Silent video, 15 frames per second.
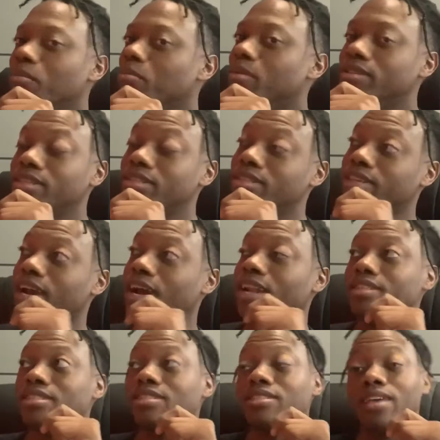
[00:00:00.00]
this is kind of
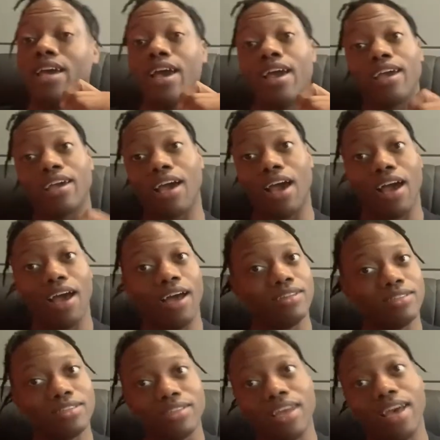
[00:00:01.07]
just sad, guys.
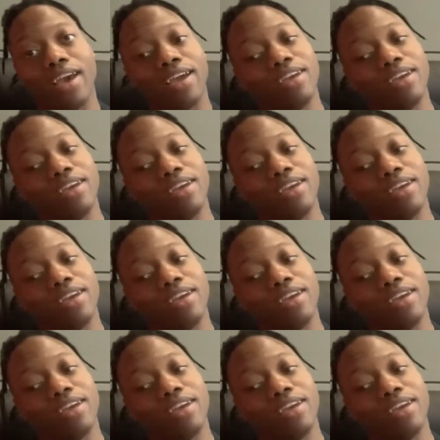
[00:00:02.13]
It's like,